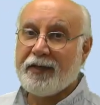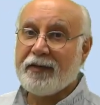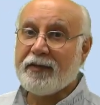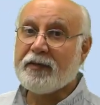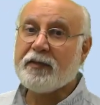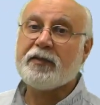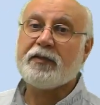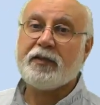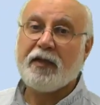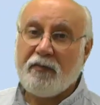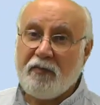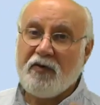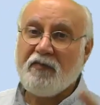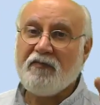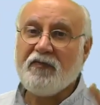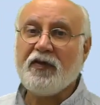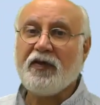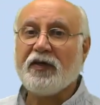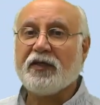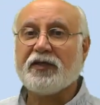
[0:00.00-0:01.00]
Some
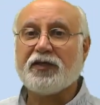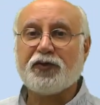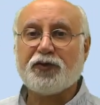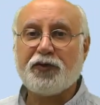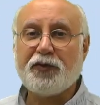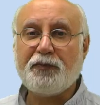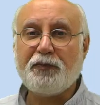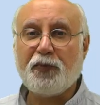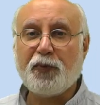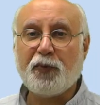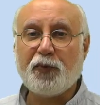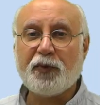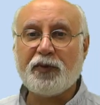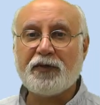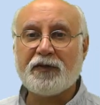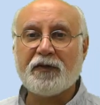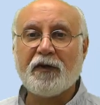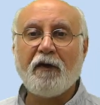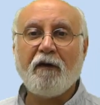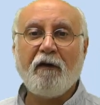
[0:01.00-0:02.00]
of the extreme
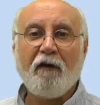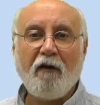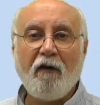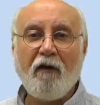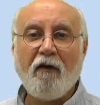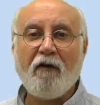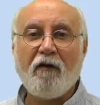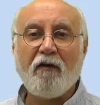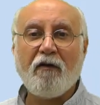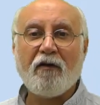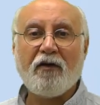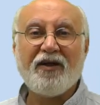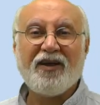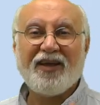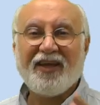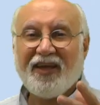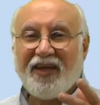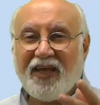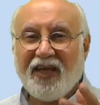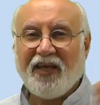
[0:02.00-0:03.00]
points are
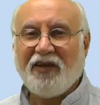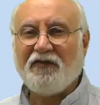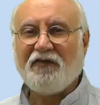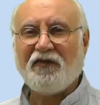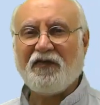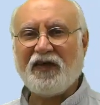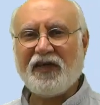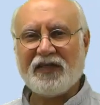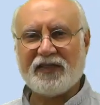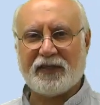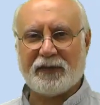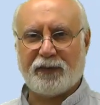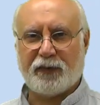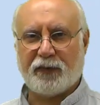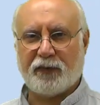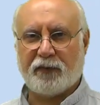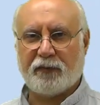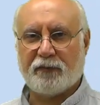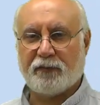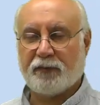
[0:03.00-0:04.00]
infeasible.